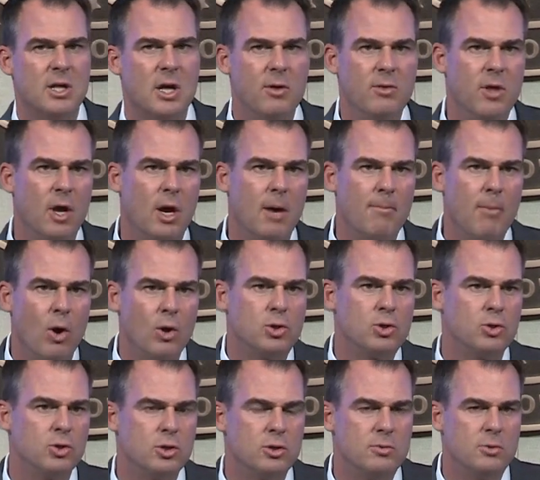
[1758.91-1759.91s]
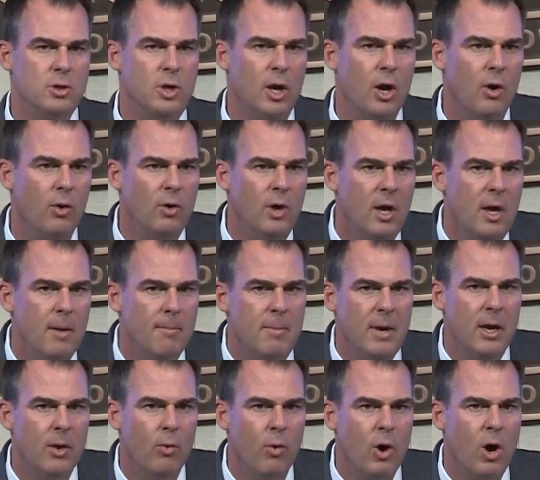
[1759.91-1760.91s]
The commercials,
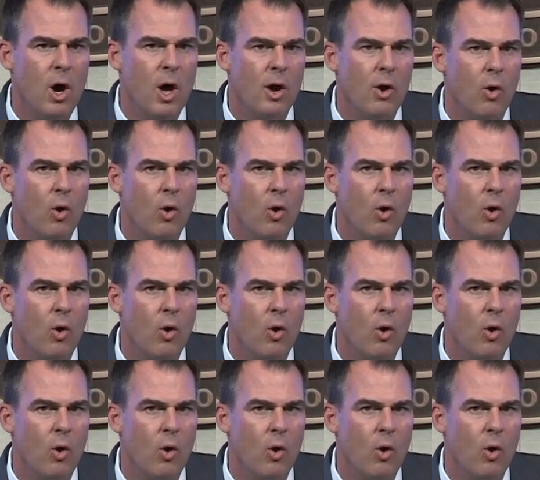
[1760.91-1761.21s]
being run,